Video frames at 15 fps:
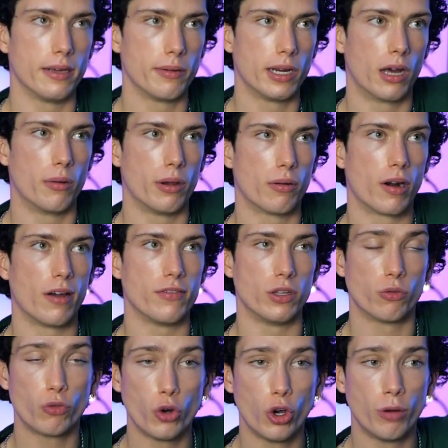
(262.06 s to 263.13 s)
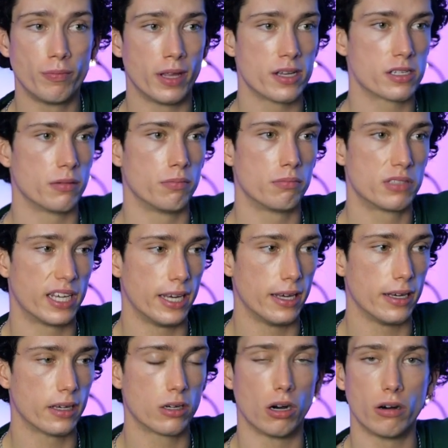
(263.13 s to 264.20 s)
you know, we arrive in the room, there's some
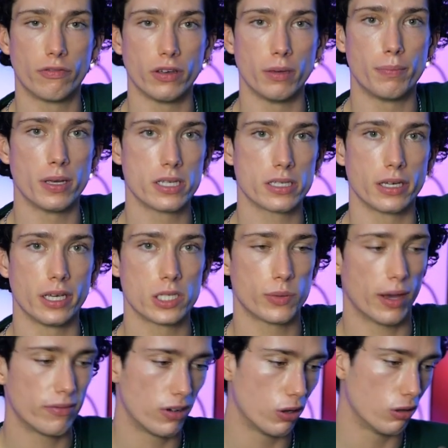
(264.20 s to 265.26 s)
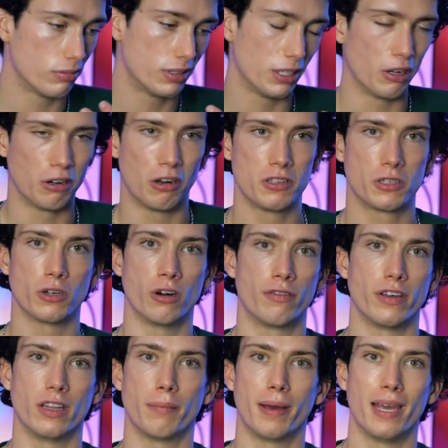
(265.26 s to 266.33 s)
tea, coffee, biscuits. We have loads of
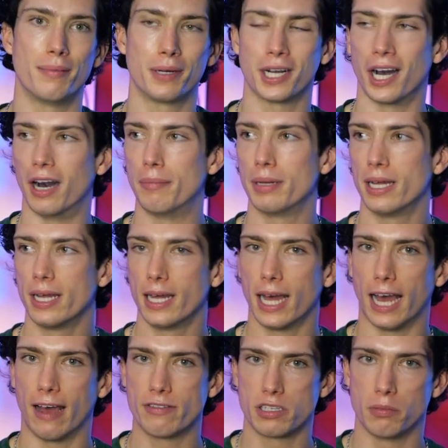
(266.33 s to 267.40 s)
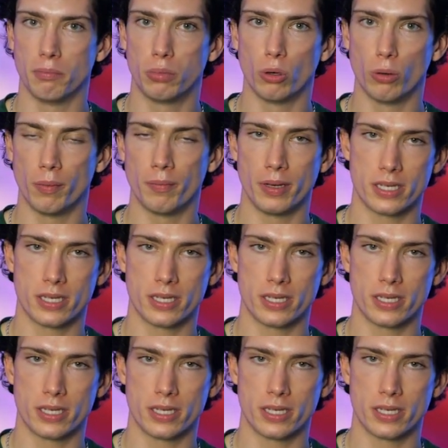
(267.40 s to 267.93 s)
coffee in the paper cup, have some bourbon